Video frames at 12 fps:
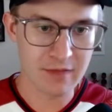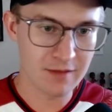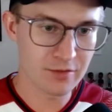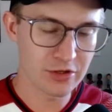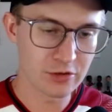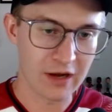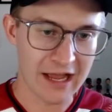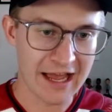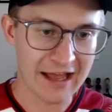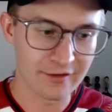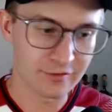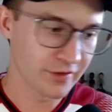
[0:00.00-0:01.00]
Maybe you
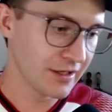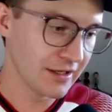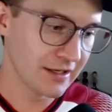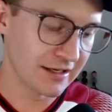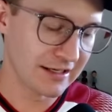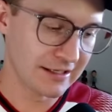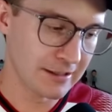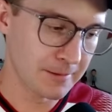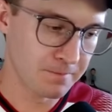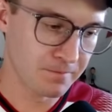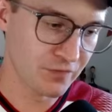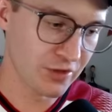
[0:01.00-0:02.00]
have
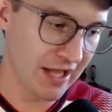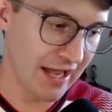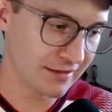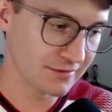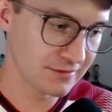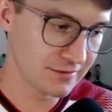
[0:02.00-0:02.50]
that